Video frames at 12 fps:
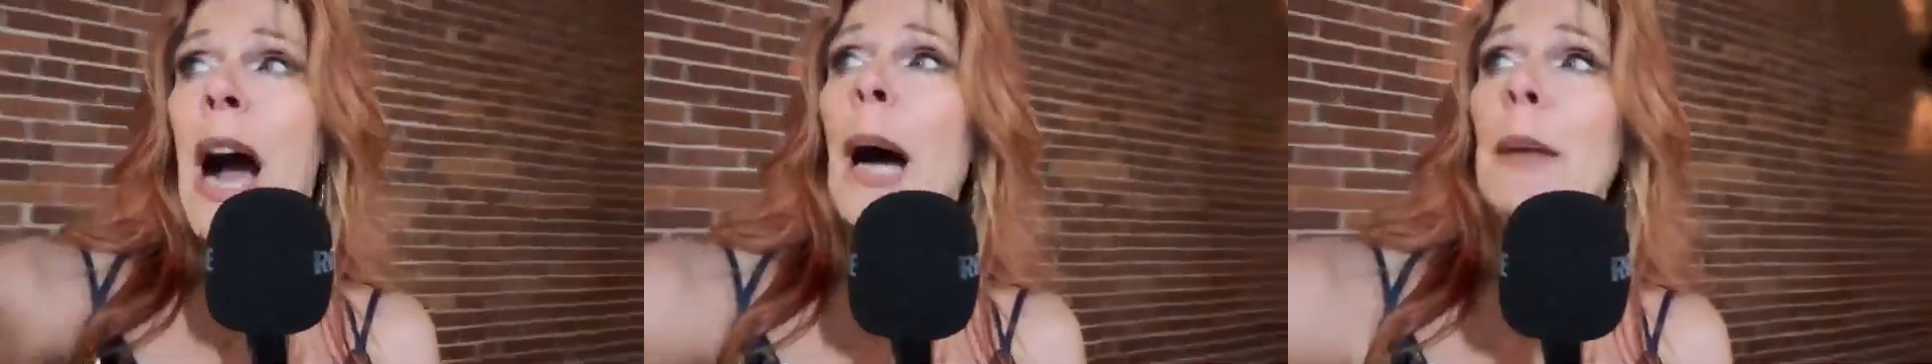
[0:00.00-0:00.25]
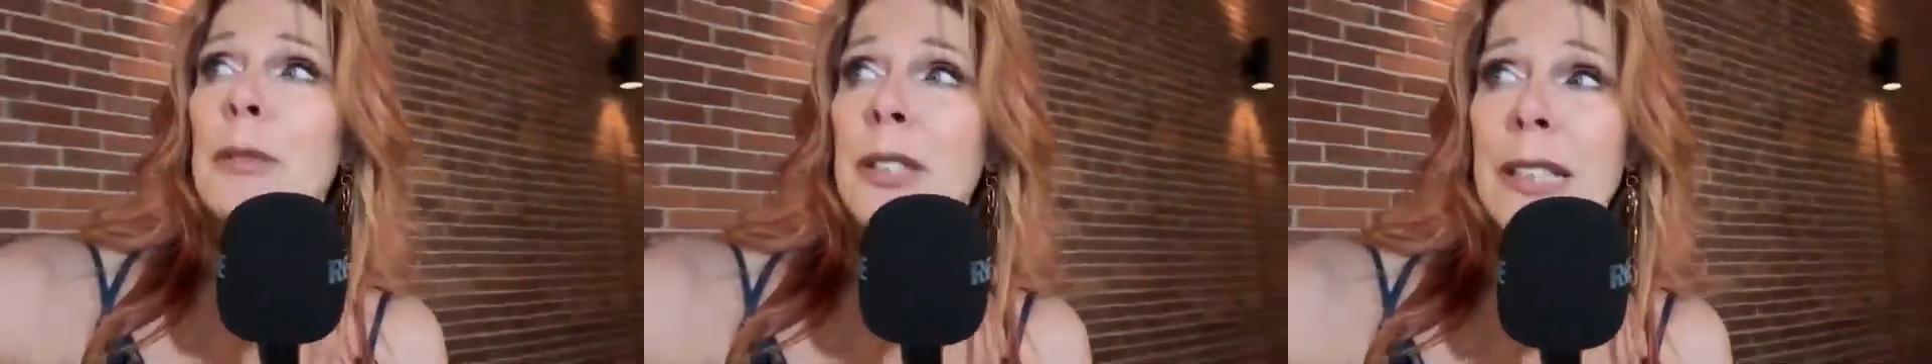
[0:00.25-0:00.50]

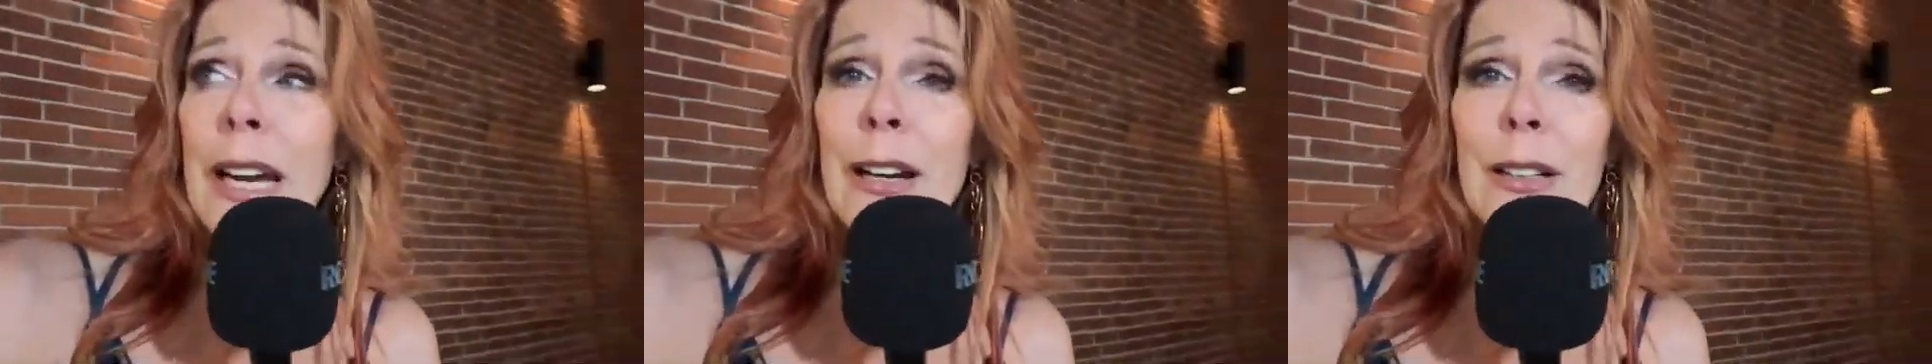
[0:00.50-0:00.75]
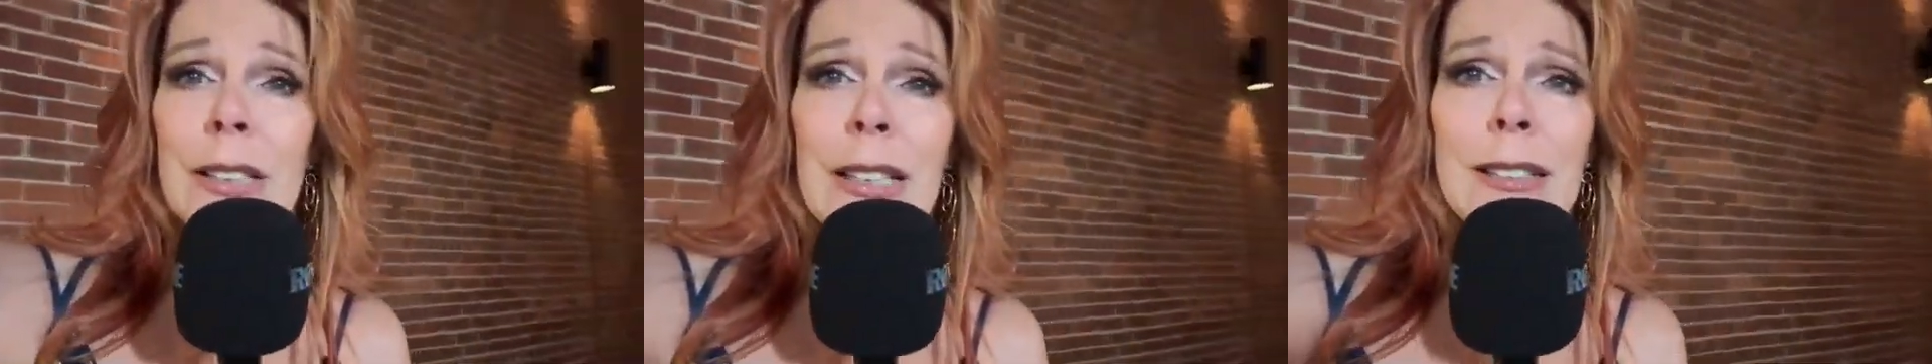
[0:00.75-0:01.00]

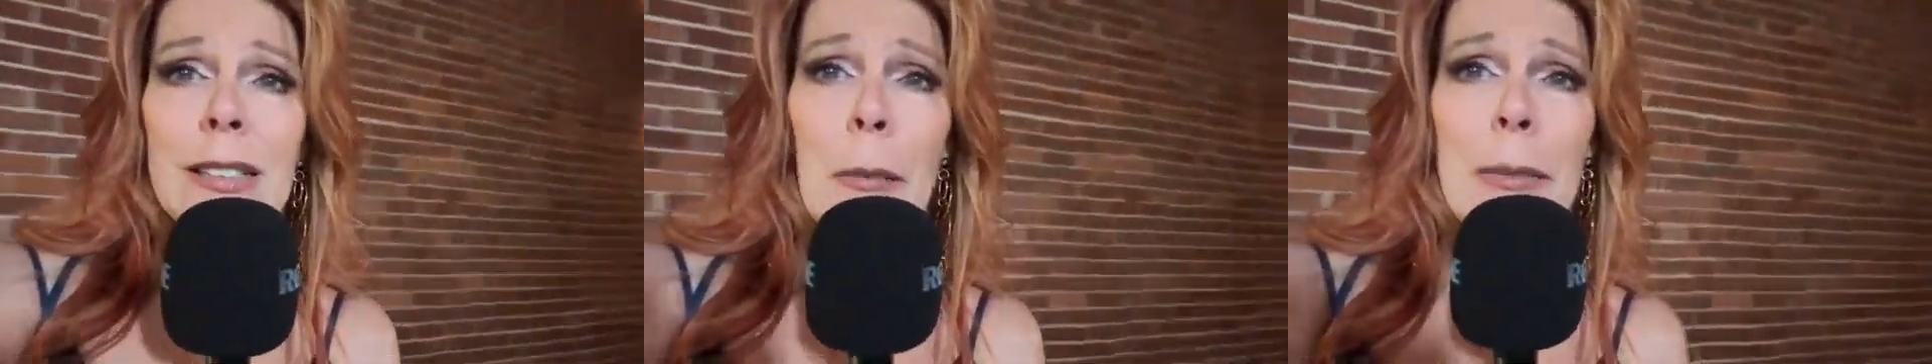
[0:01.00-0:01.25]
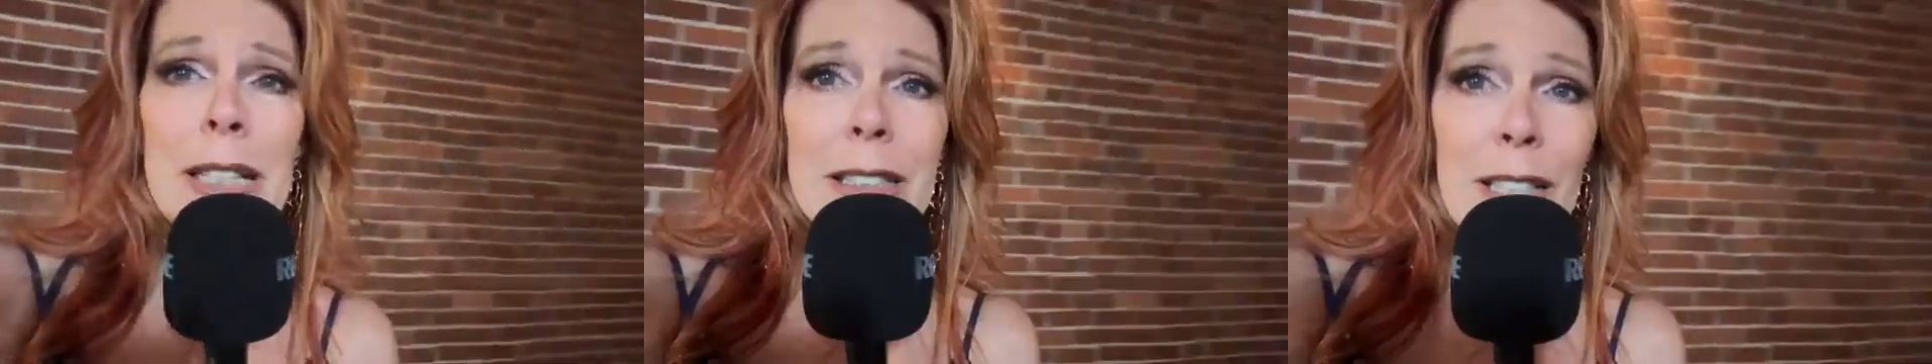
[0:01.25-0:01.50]
upstairs in
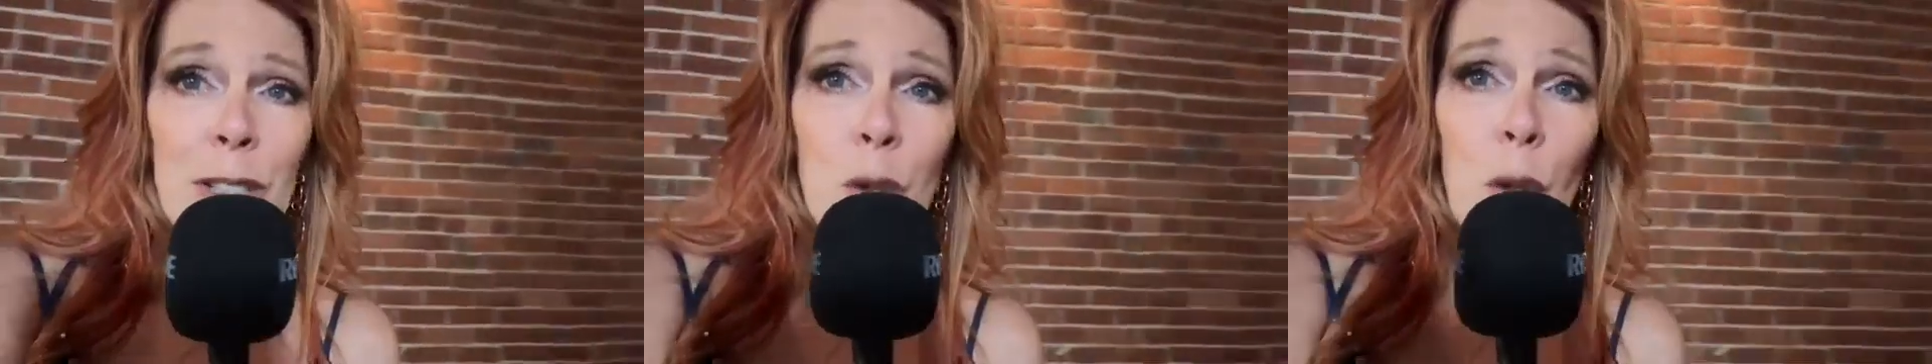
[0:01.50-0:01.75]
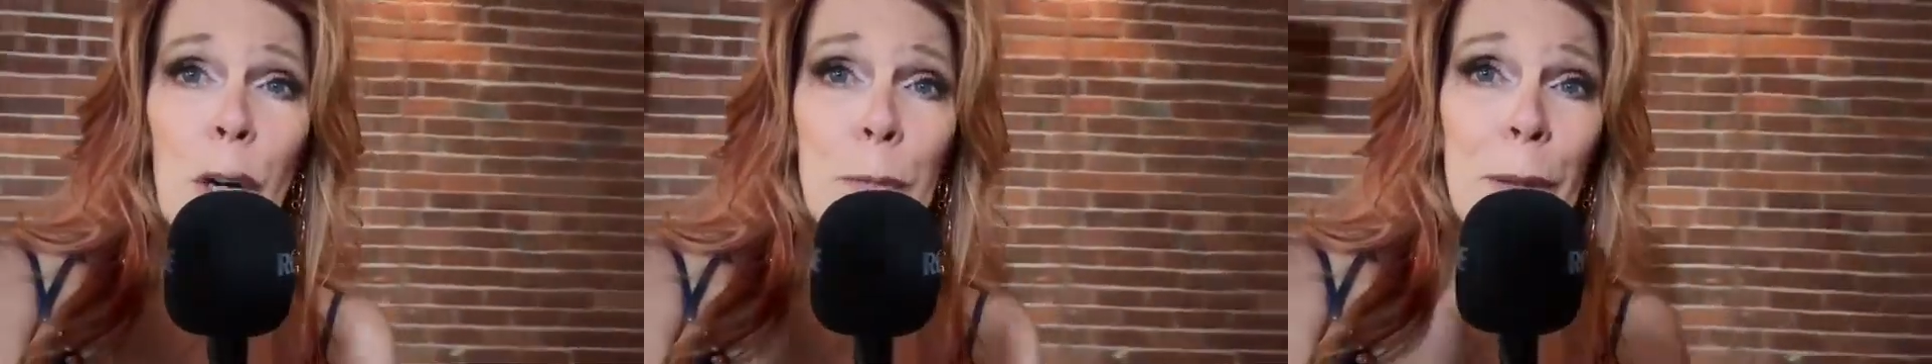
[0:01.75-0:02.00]
some of these
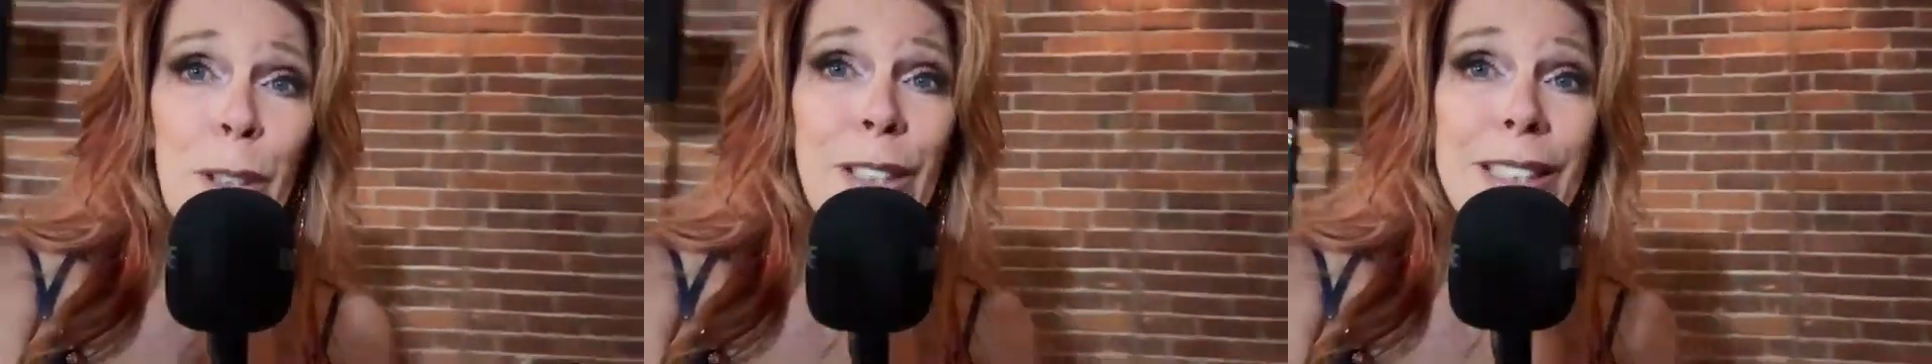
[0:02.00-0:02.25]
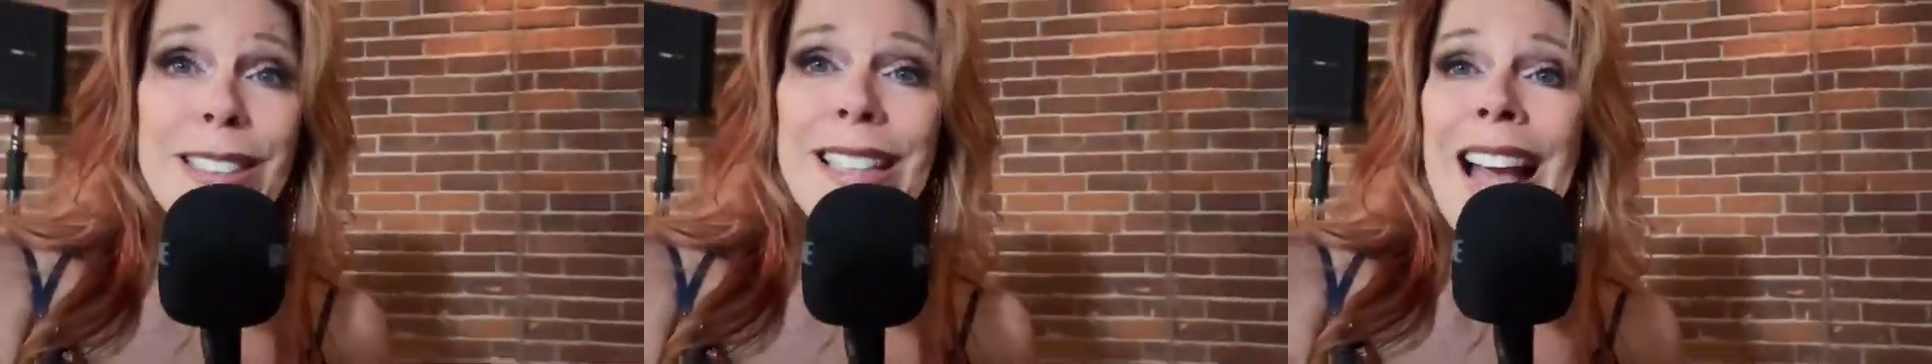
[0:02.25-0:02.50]
historic
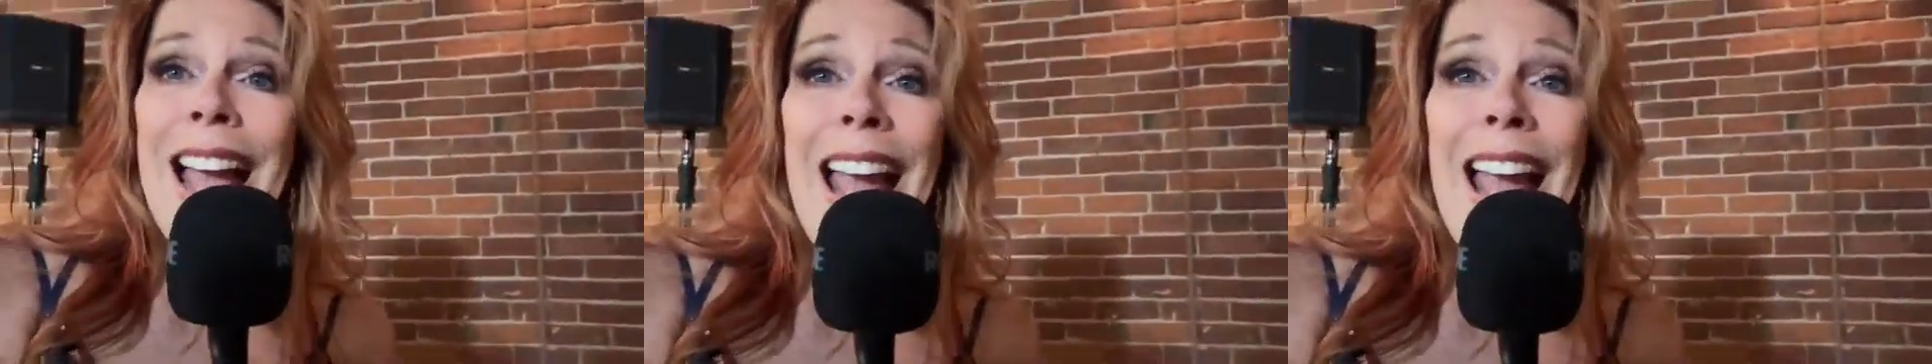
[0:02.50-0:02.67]
buildings.